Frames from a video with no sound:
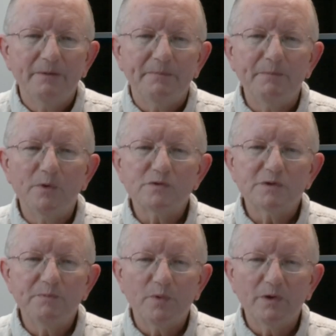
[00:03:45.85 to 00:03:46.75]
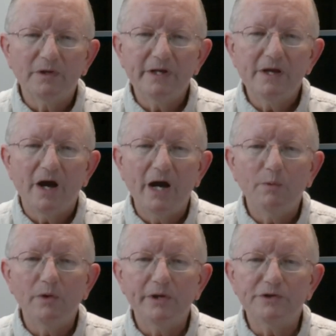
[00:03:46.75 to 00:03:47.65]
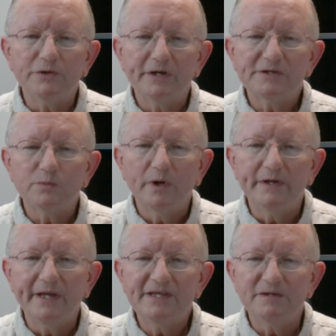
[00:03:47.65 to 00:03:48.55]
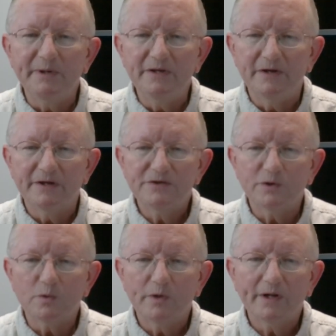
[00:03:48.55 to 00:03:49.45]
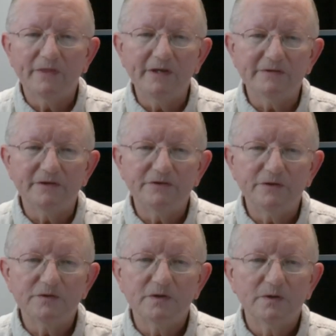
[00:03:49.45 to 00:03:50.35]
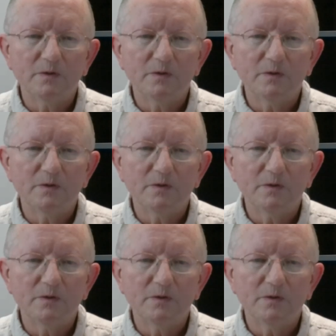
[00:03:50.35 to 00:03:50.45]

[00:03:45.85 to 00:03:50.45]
But most importantly, I will address what needs to be done to correct these issues.